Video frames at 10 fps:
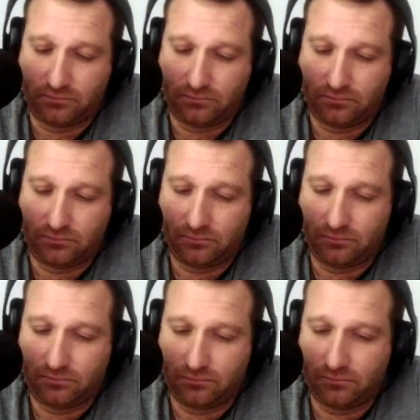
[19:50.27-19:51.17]

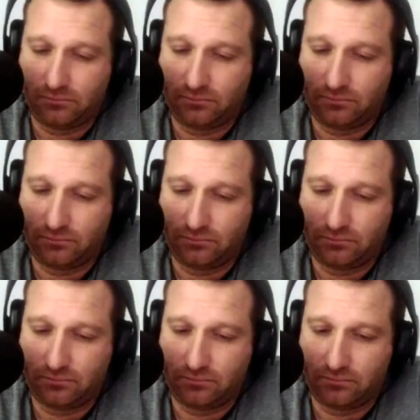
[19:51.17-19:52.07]

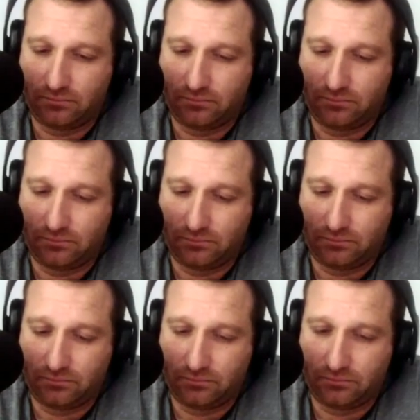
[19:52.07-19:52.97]

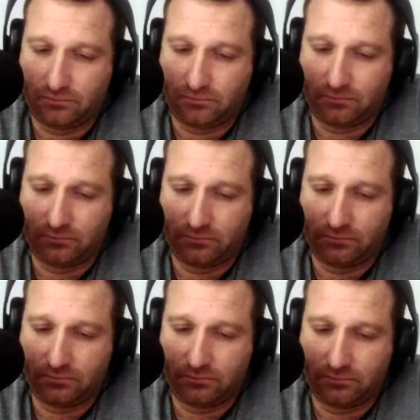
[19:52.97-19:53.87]

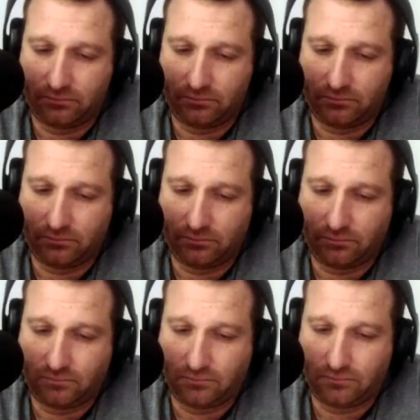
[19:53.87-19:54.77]

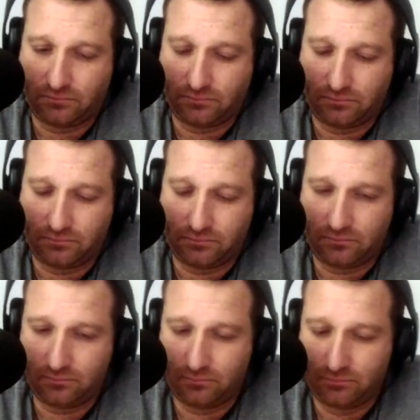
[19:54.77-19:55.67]

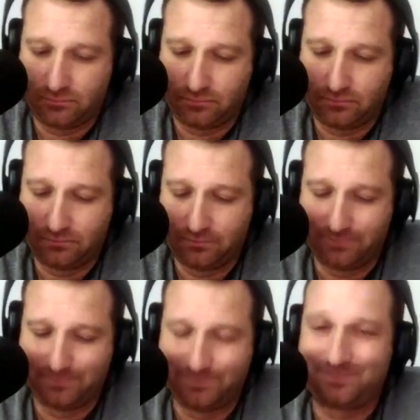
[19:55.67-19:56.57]

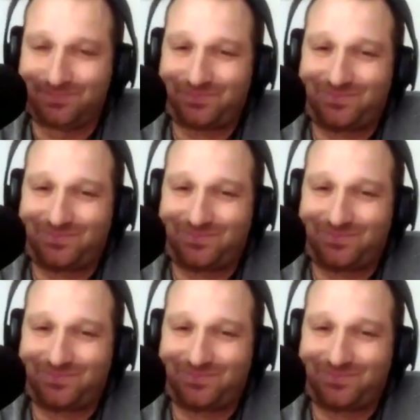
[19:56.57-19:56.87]
This person isn't speaking.